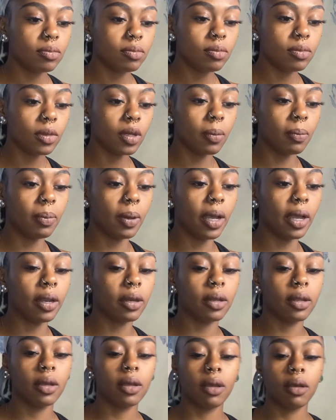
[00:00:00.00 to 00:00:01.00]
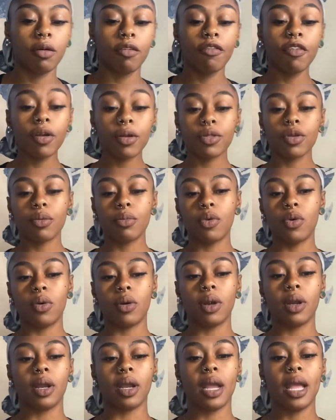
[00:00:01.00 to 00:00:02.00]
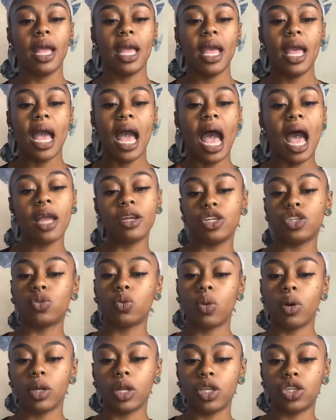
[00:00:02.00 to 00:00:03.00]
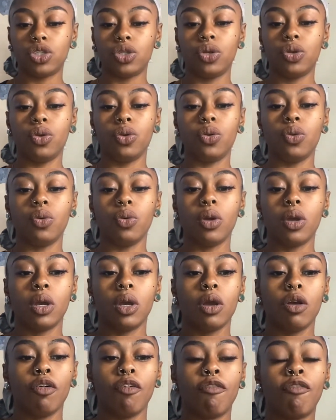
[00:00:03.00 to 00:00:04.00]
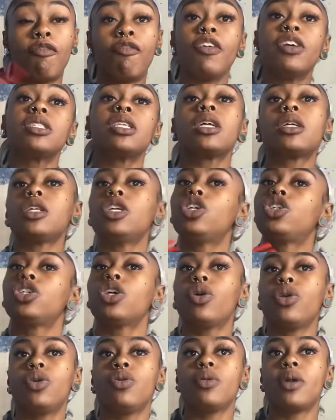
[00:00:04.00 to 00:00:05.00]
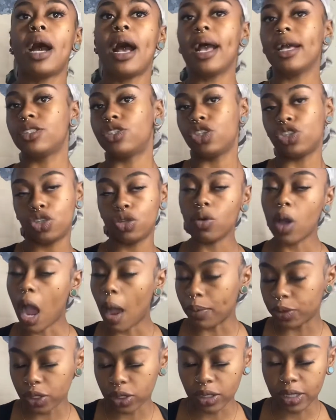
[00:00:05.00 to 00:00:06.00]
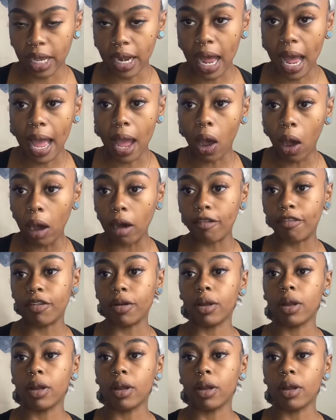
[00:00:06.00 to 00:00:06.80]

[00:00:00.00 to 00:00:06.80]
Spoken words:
But furthermore, I just wanted to physically show you guys the two options that I offer.